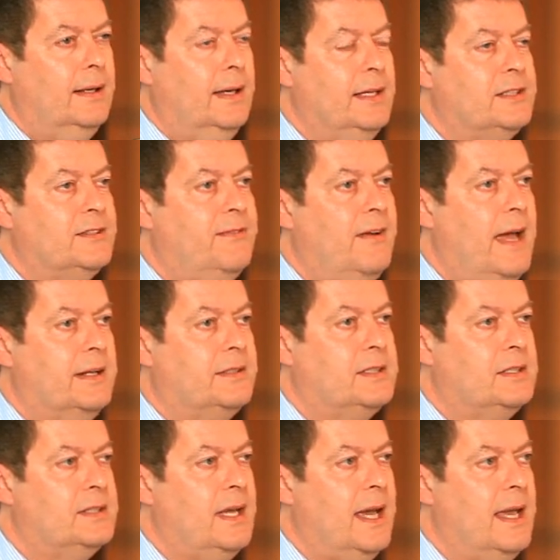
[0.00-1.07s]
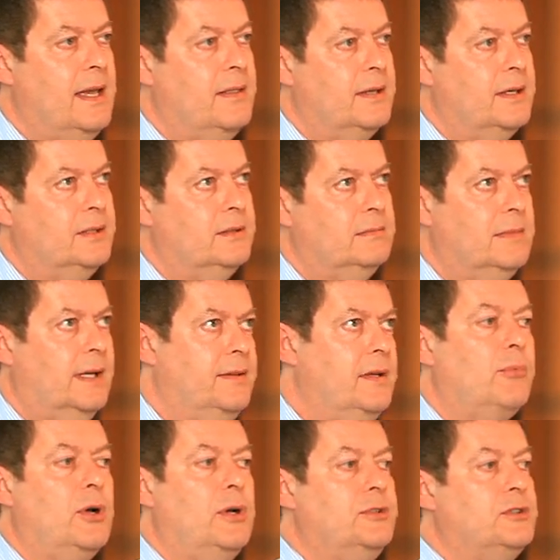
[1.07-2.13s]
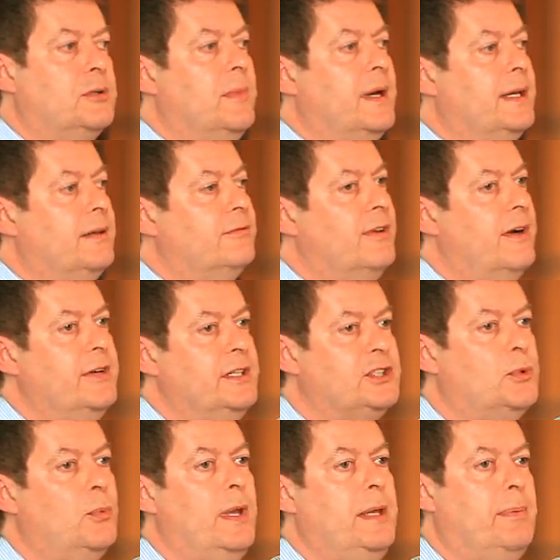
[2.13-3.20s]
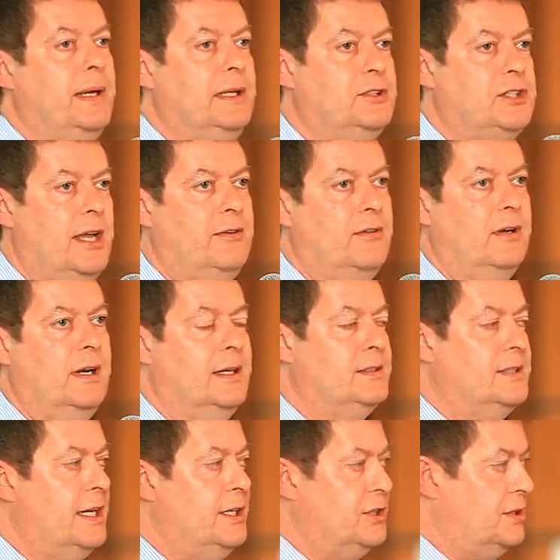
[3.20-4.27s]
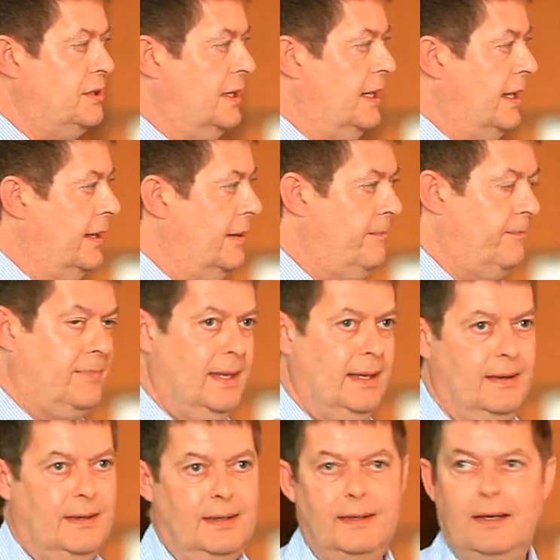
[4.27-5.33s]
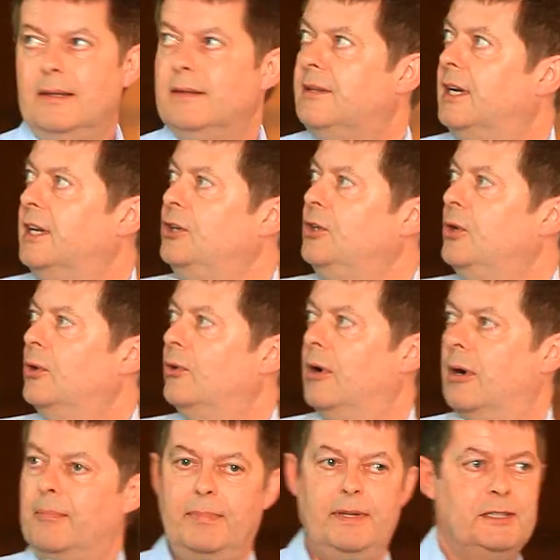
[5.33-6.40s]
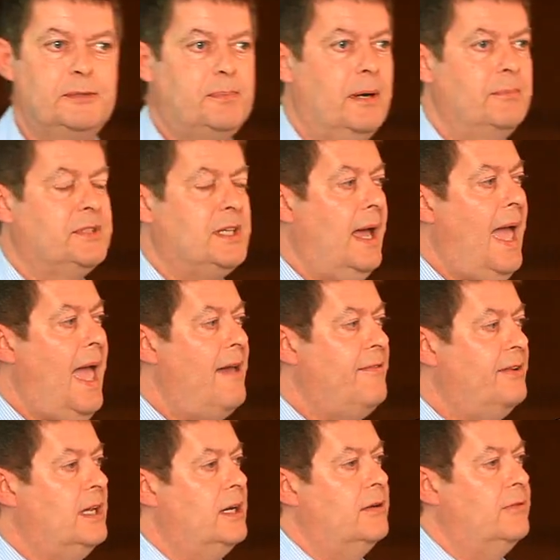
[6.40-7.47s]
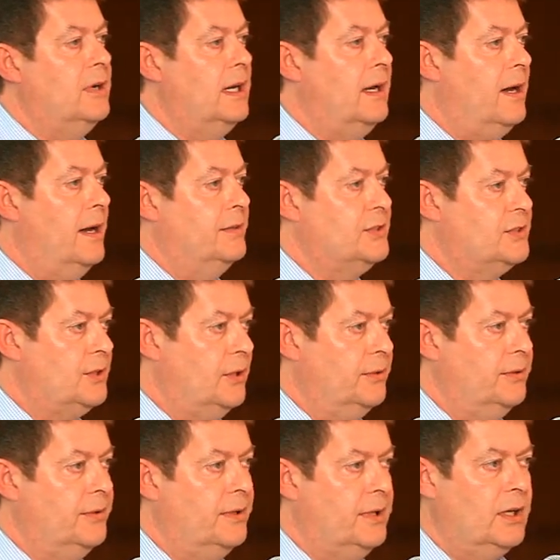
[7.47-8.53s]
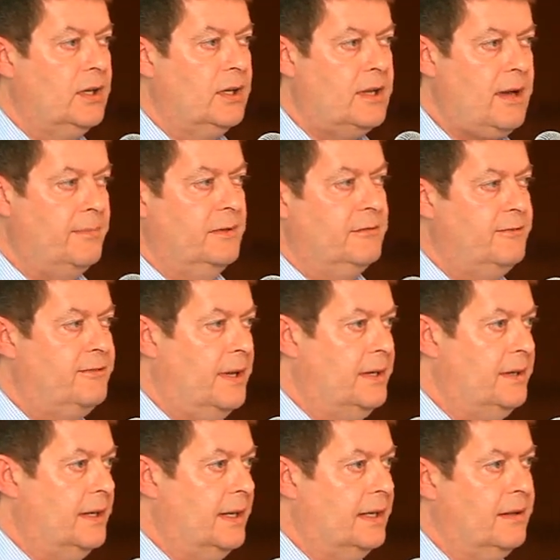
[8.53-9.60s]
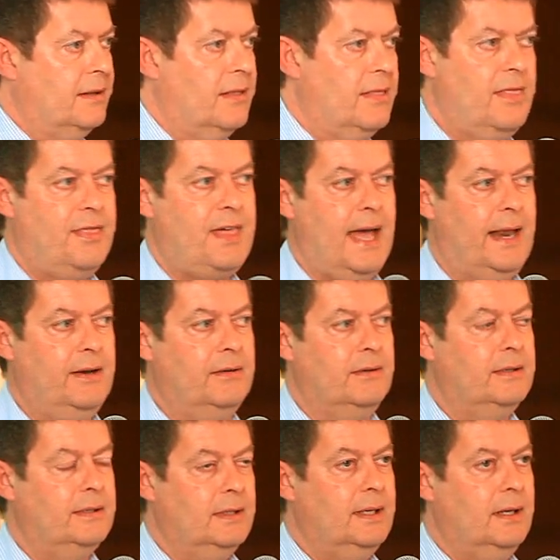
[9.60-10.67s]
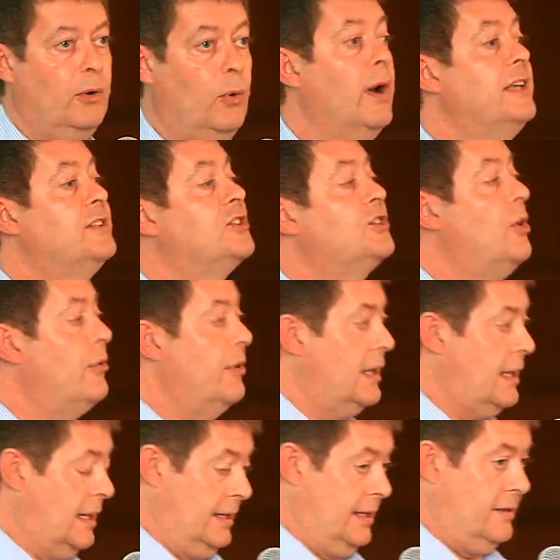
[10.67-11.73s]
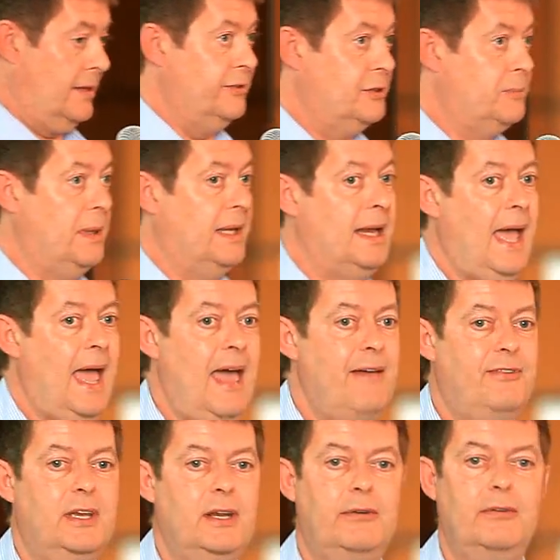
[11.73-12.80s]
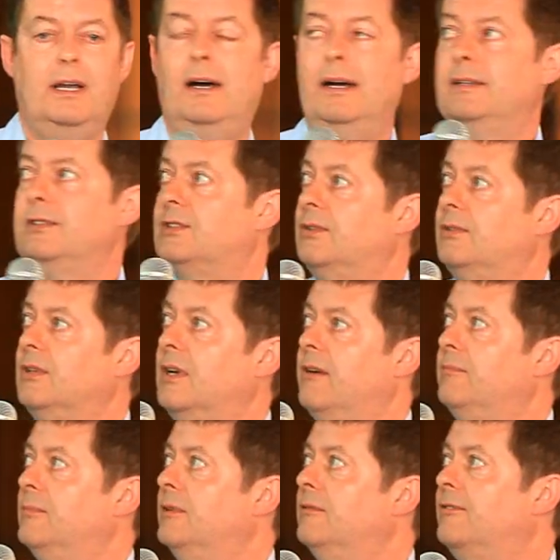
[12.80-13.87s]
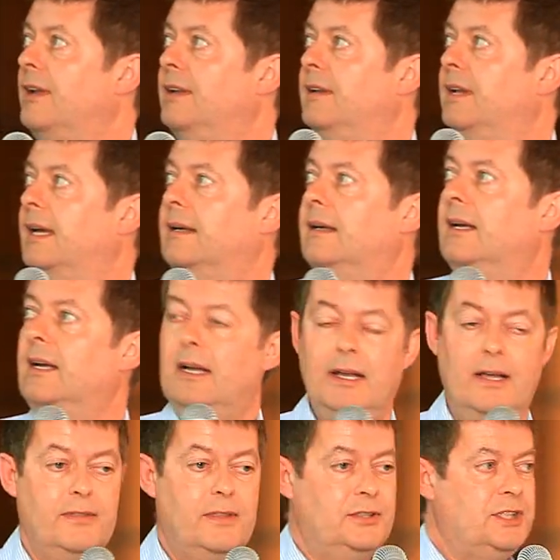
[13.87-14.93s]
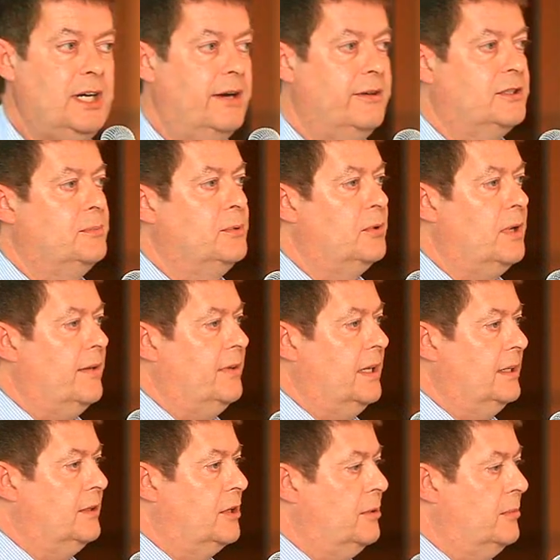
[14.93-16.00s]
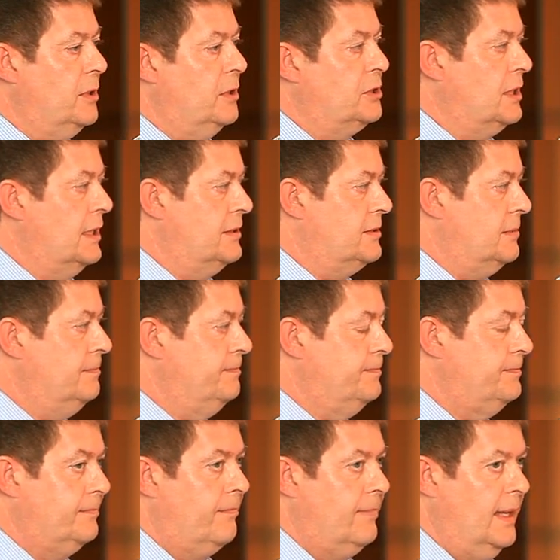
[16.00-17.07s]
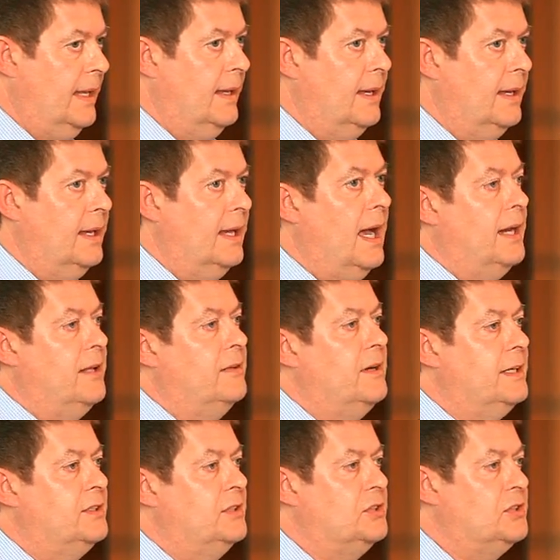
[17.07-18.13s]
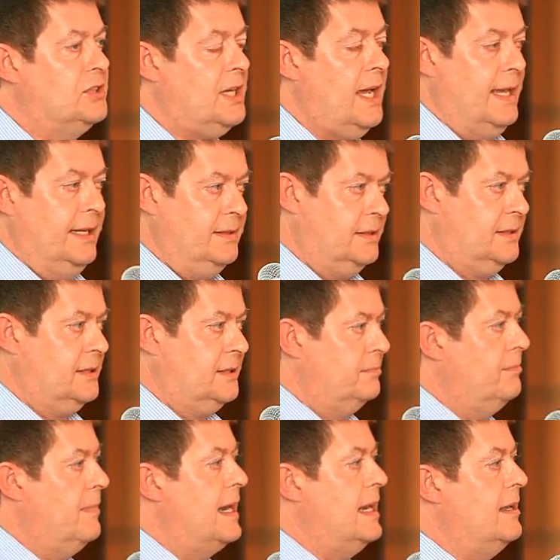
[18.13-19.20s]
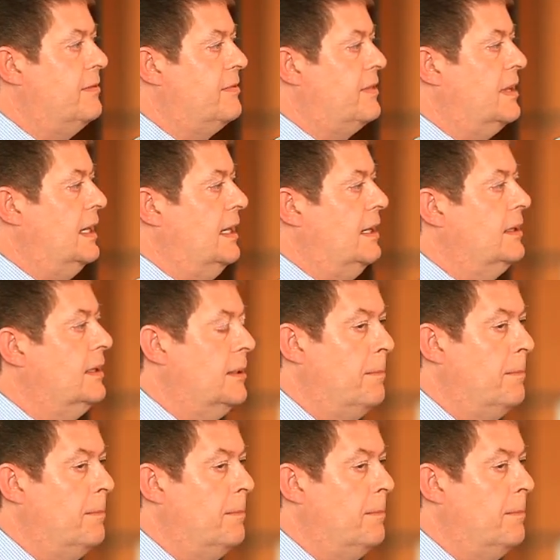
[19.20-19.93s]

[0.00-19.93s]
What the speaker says: it's fair to say that, and I'm going to make very sweeping generalisation here, that in Europe there's perhaps a heavier reliance on government funding than, or historically there has been a heavier reliance on government funding than charitable giving and commercialism. In the United States, many of the